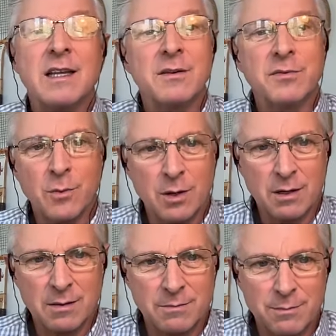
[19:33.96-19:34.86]
if
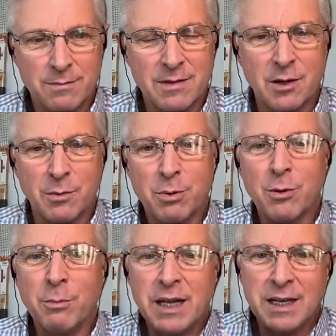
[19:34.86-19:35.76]
we're, you know,
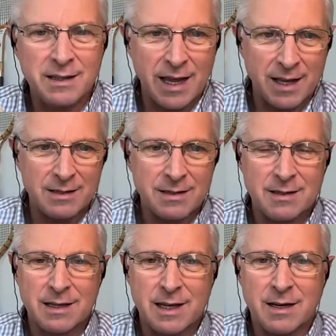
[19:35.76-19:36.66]
permitted that
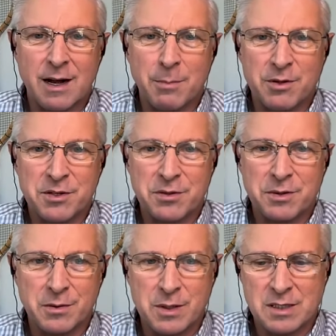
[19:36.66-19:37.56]

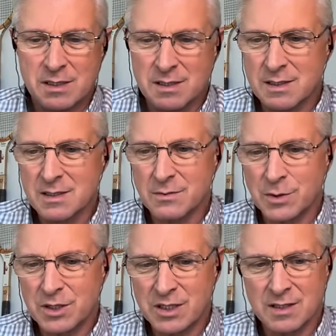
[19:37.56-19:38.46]
opportunity, which
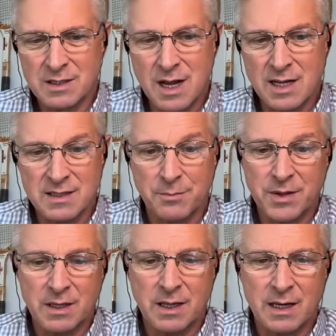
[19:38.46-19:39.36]
is not
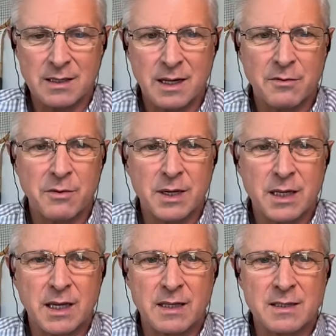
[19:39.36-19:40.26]
something that
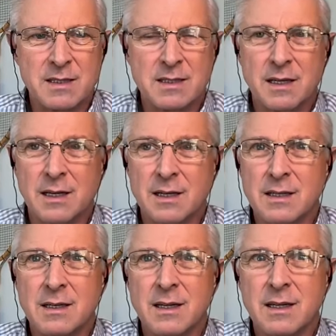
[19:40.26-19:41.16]
everybody gets
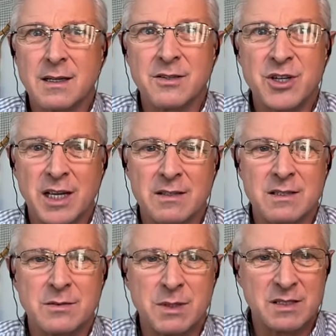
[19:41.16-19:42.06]
a chance
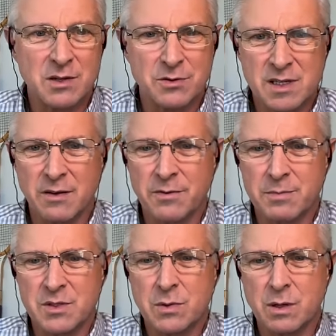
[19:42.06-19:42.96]
to be so
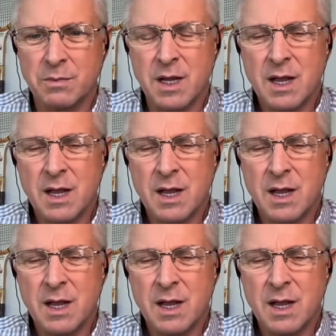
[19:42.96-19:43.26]
self-absorbed.